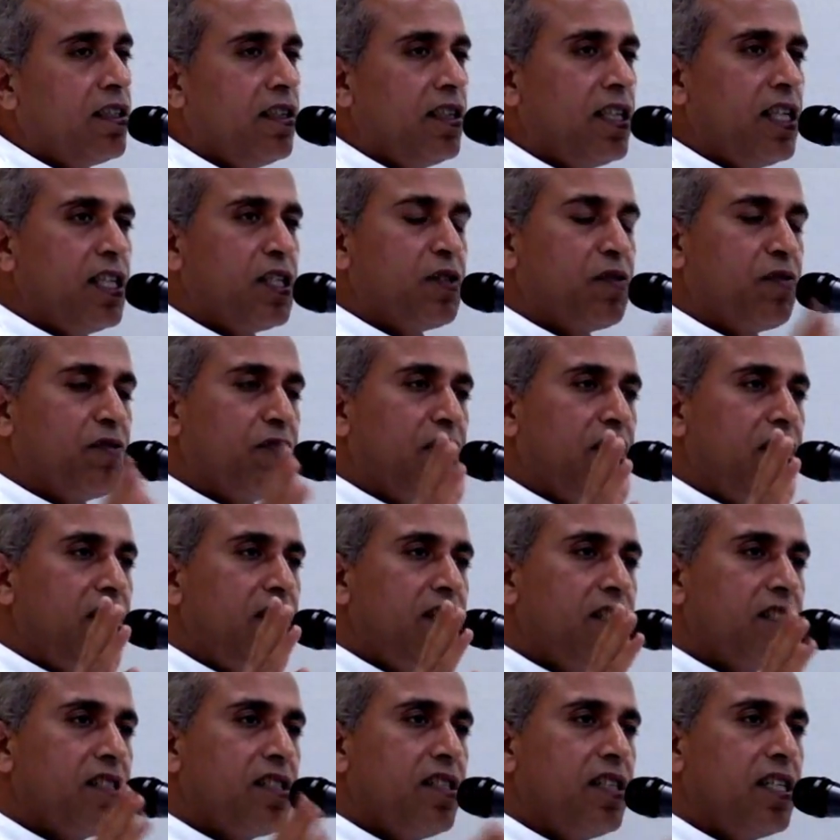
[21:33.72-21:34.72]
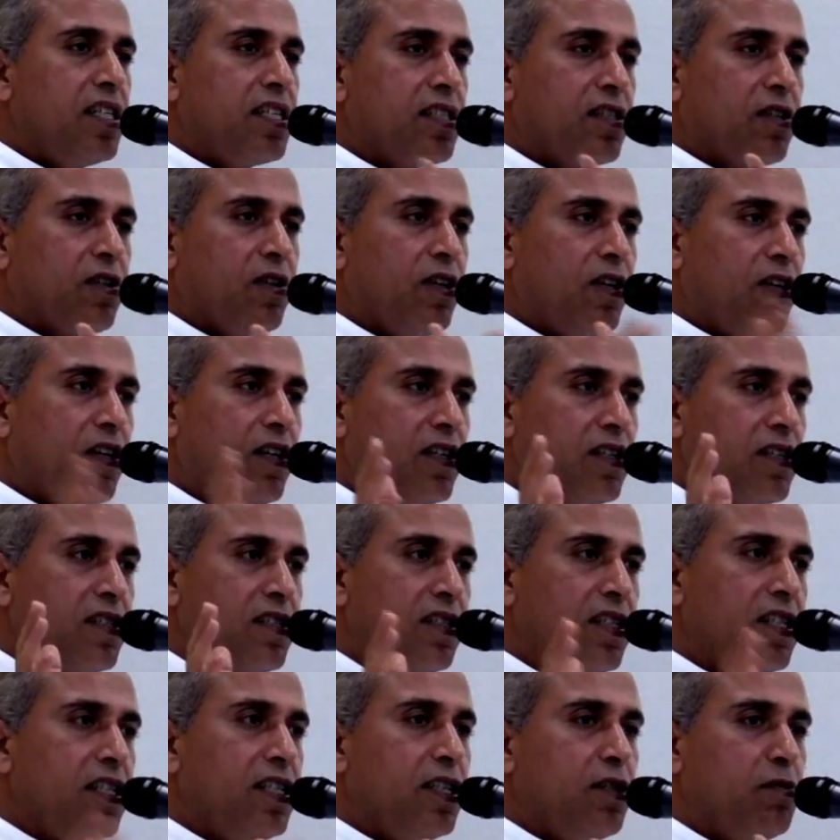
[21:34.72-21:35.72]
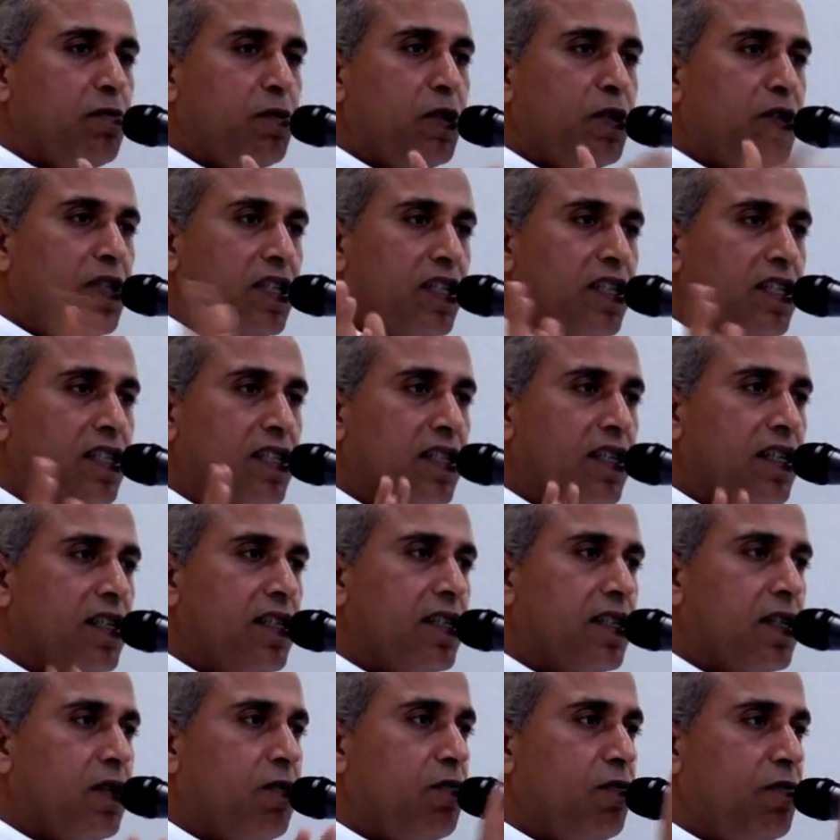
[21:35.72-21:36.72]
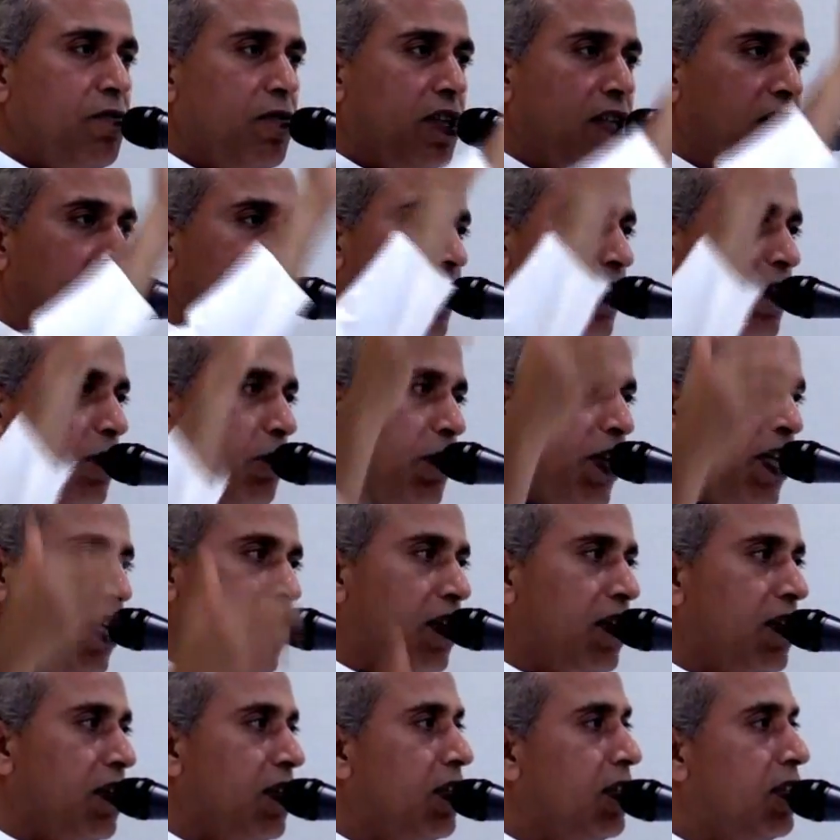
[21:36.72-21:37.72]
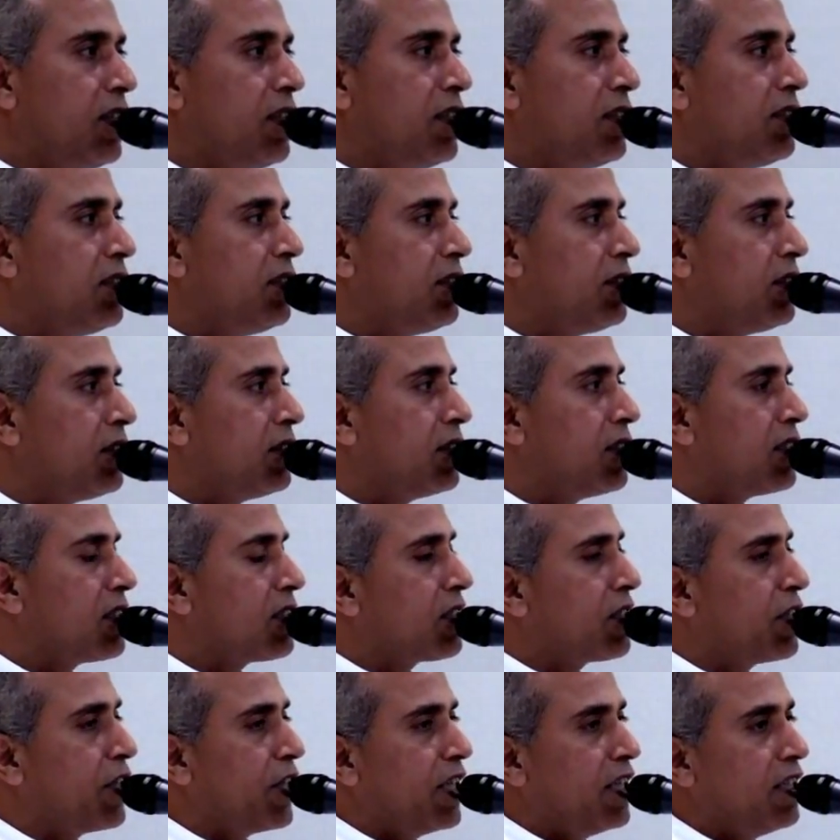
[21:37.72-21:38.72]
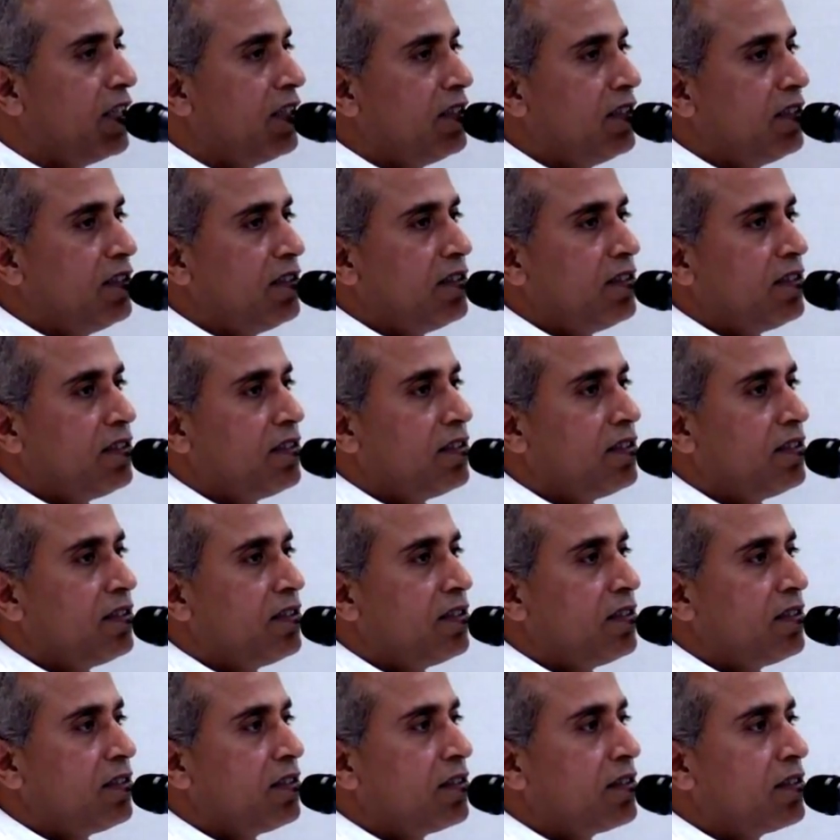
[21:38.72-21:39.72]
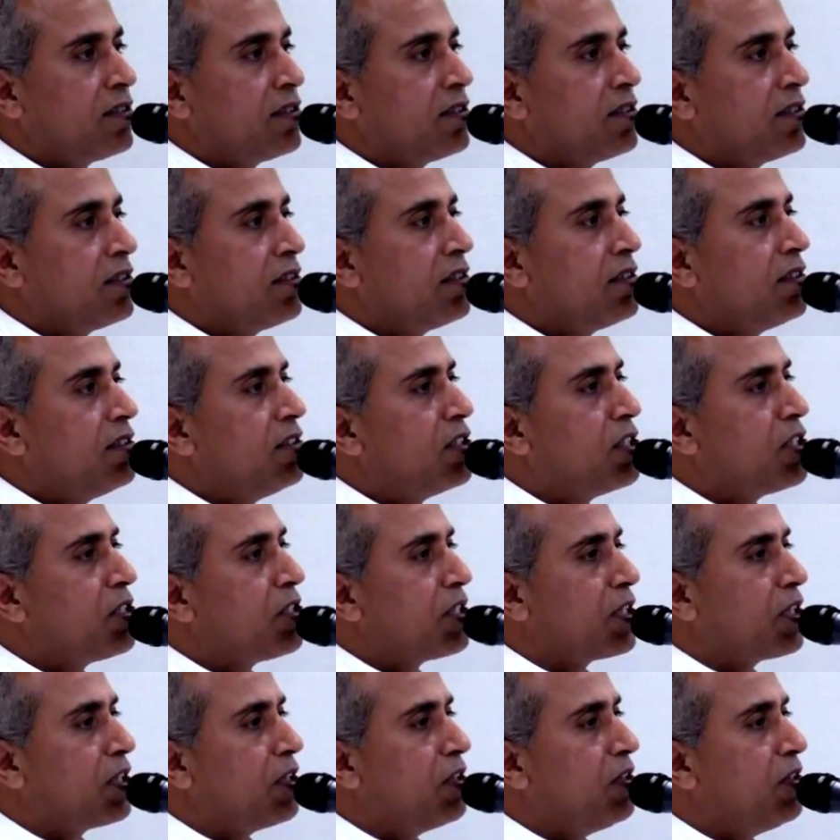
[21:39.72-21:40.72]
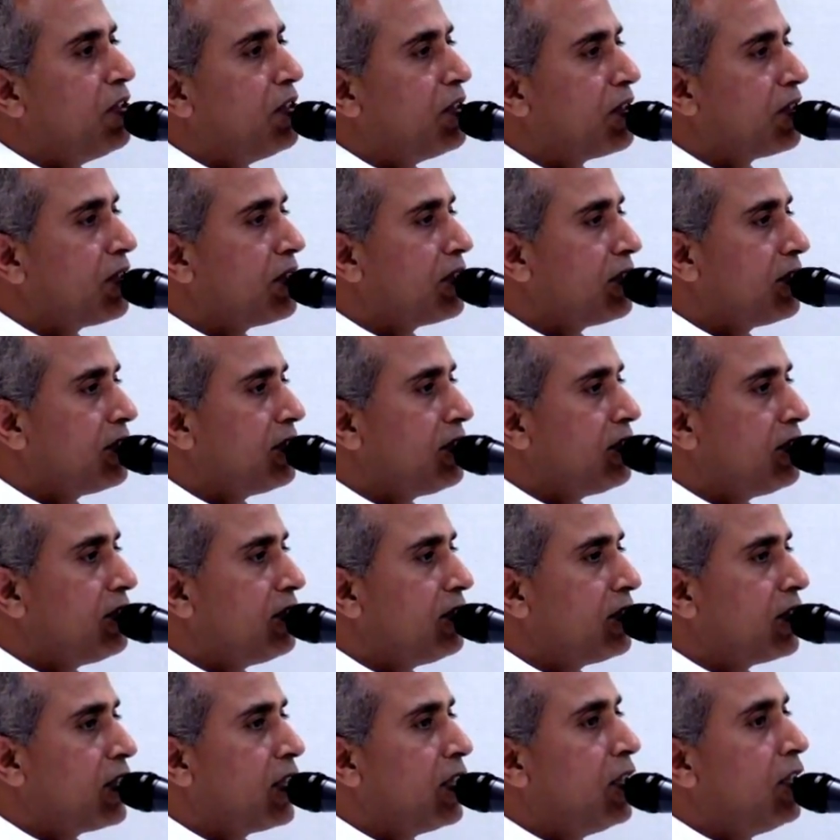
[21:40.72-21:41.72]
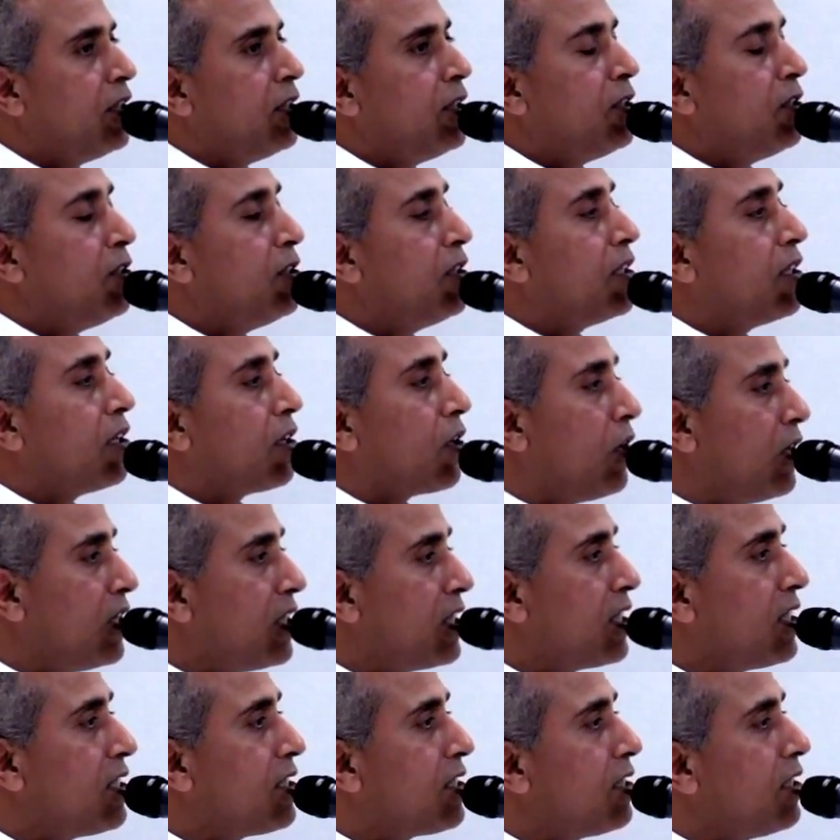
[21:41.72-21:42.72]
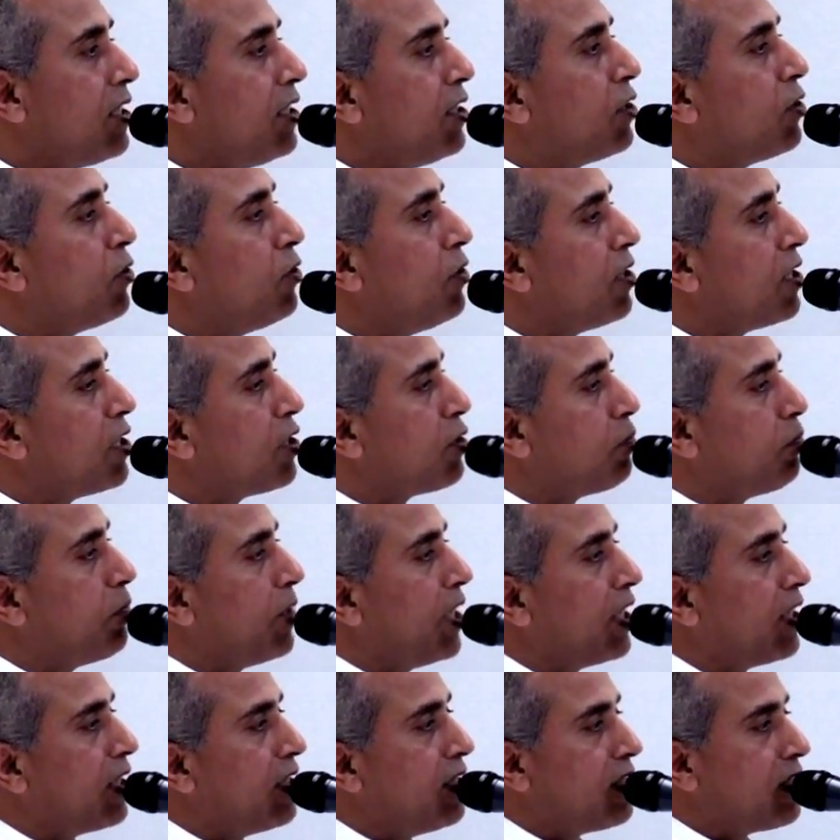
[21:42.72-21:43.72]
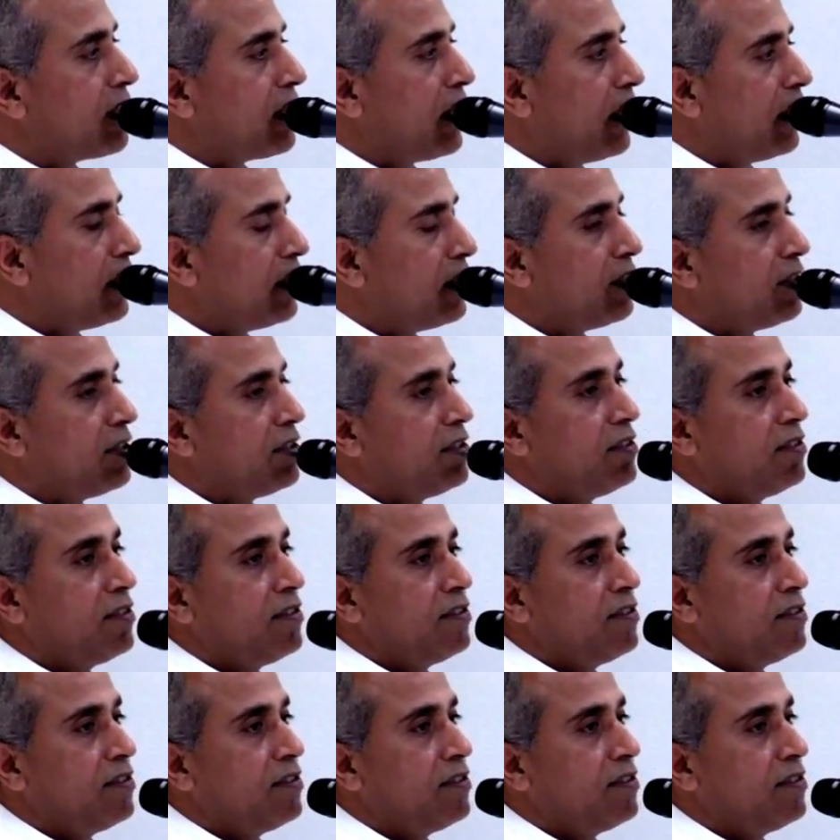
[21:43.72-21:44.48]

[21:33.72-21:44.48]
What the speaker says: These words, these thoughts, these emotions are somewhere in the mental screen. Just ignore. Consciously don't speak inside.